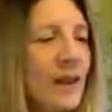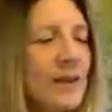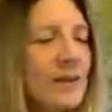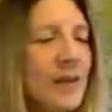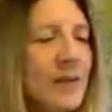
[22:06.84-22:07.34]

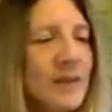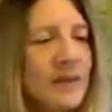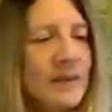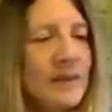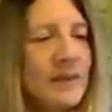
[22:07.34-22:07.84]
It's like with
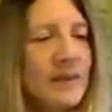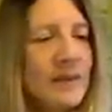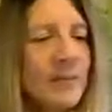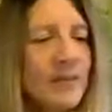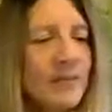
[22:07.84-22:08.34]

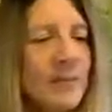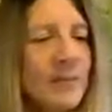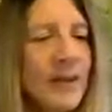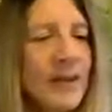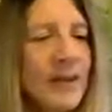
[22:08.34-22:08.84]
every bit of
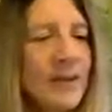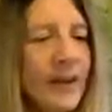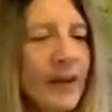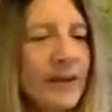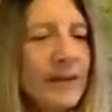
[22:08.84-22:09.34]
feedback you
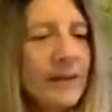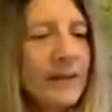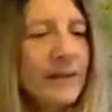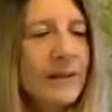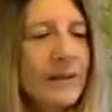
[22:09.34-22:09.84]
get,
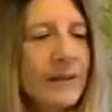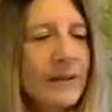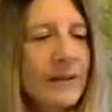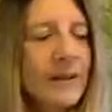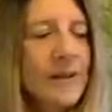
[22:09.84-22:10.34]

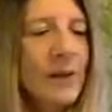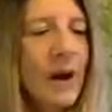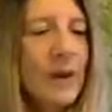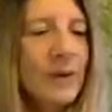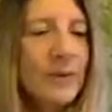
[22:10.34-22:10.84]
you don't
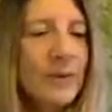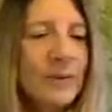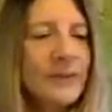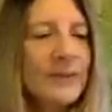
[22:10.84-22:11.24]
know.